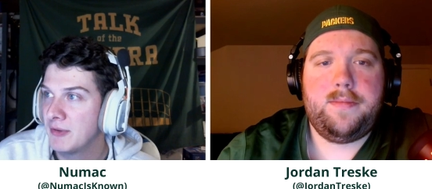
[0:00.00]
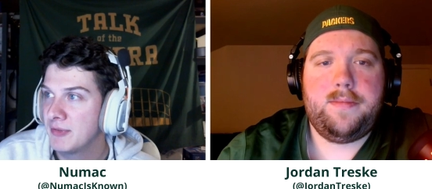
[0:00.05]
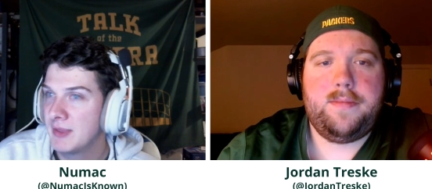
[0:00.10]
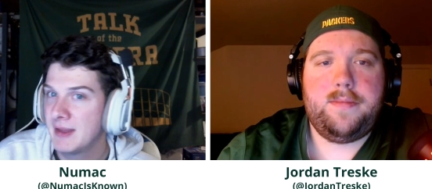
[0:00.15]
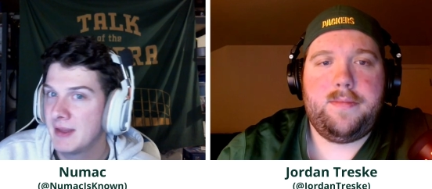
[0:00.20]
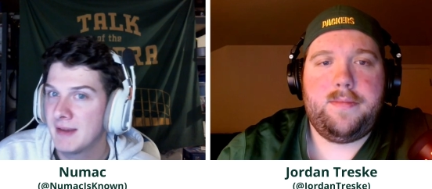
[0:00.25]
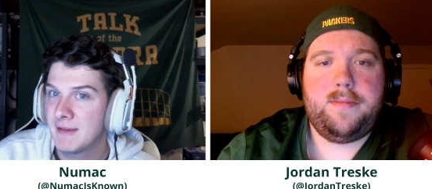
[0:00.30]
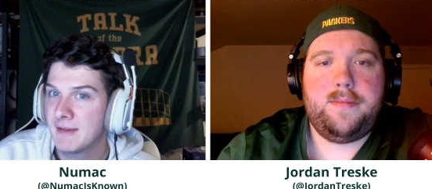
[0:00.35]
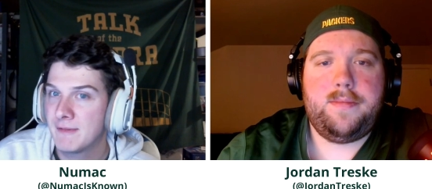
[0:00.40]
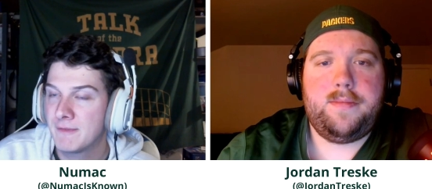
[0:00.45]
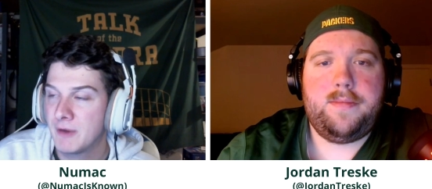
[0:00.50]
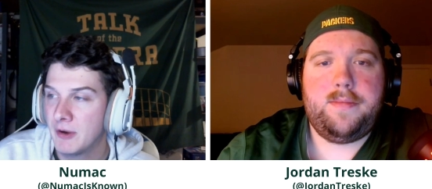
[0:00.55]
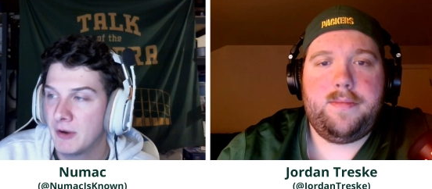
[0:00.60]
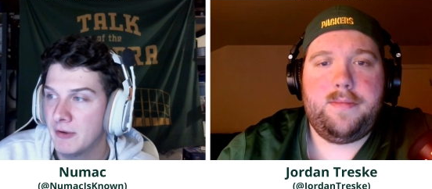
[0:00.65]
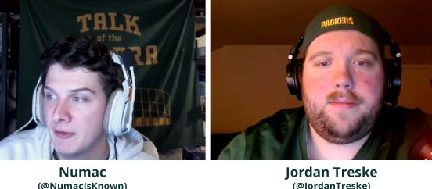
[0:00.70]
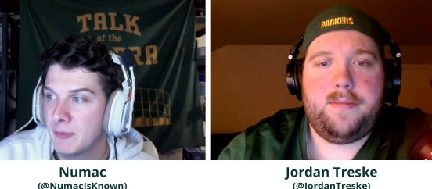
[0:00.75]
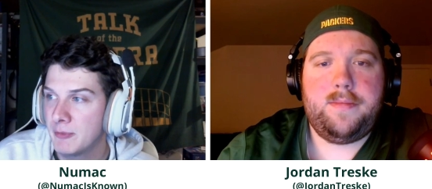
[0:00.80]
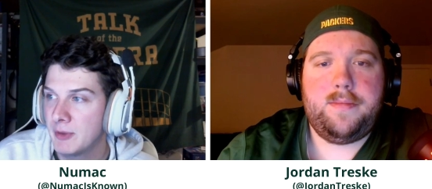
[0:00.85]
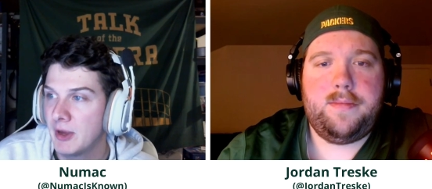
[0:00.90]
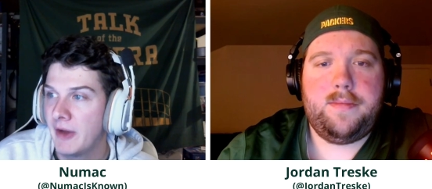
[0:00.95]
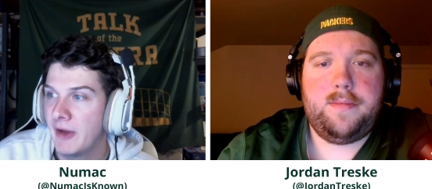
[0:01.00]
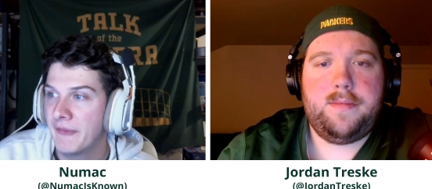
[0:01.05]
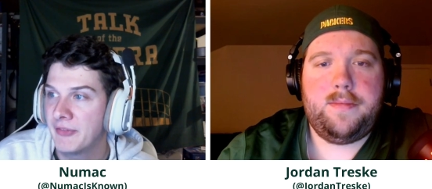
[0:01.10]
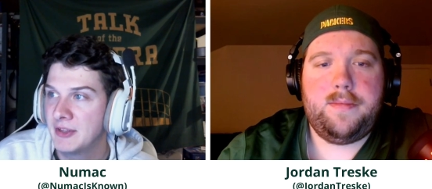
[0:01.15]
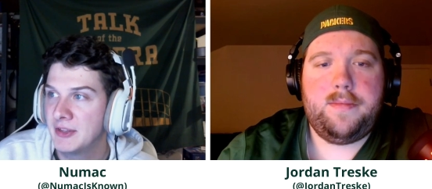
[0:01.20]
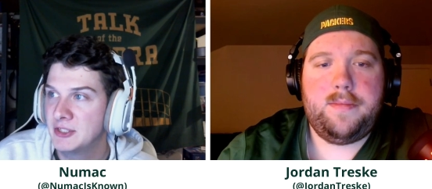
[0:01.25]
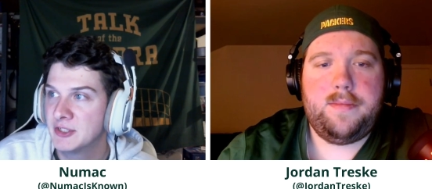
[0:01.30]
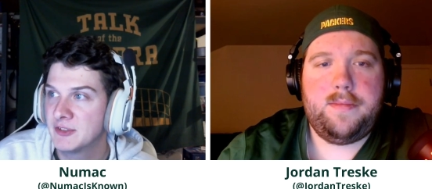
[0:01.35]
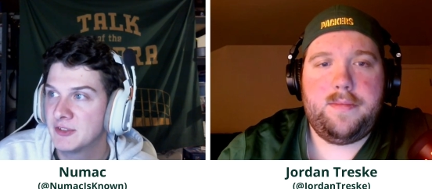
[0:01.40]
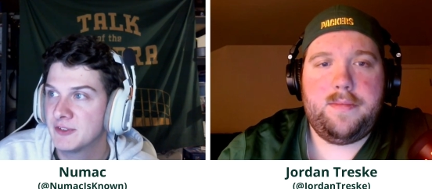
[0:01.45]
Speaker 1: things first, we ought
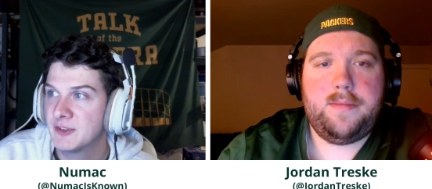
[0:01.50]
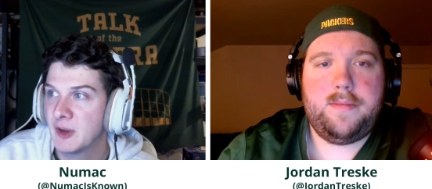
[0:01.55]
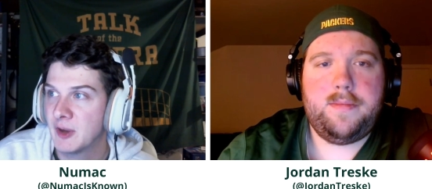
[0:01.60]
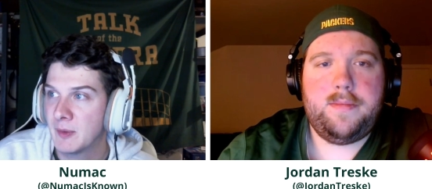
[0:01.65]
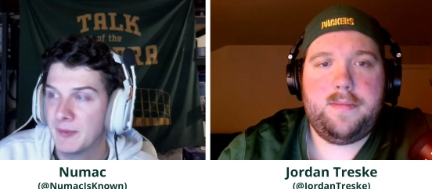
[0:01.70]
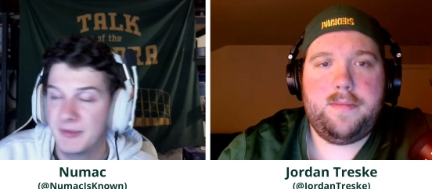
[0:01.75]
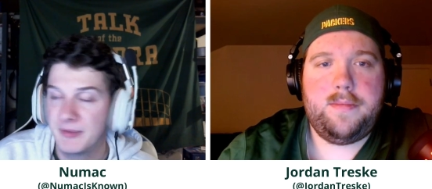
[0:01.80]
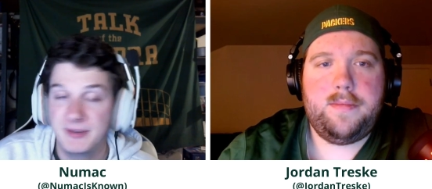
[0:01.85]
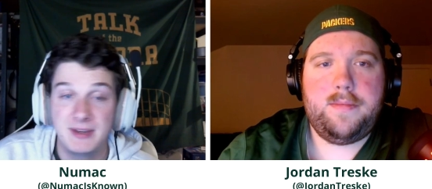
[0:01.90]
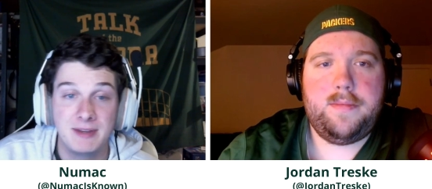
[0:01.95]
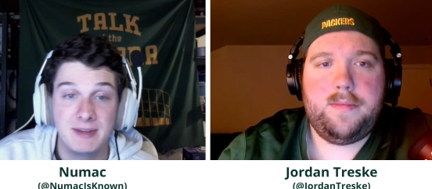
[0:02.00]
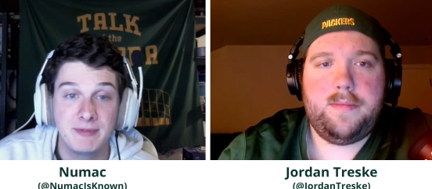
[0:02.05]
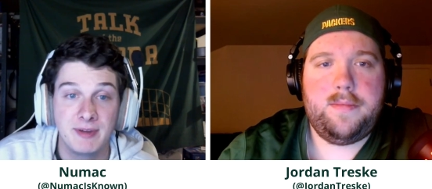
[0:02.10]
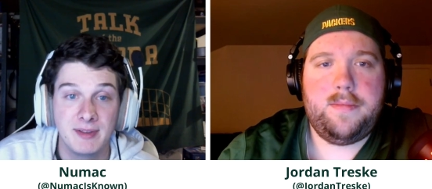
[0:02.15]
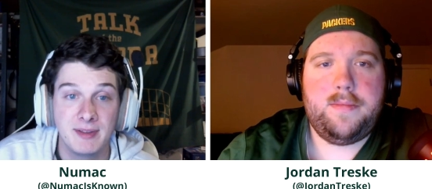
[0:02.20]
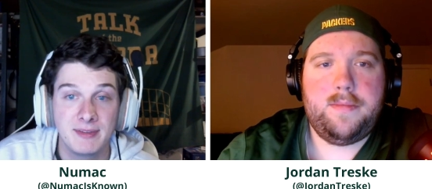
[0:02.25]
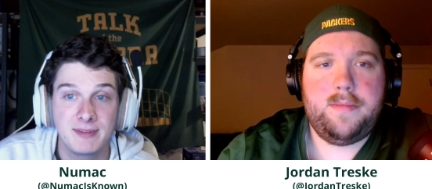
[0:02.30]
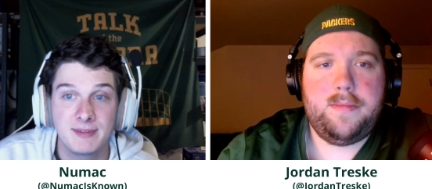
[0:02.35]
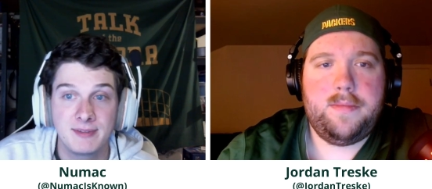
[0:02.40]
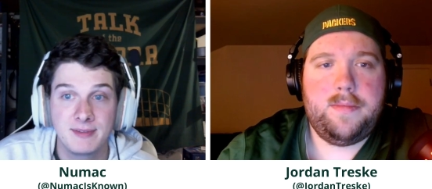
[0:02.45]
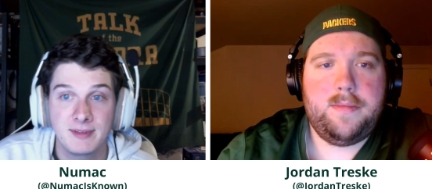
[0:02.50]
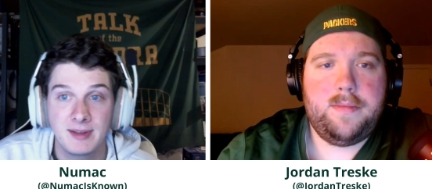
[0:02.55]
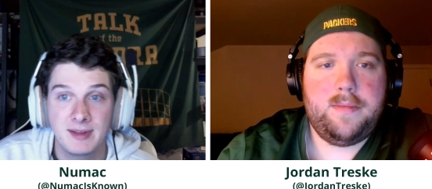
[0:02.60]
to just start with the defense,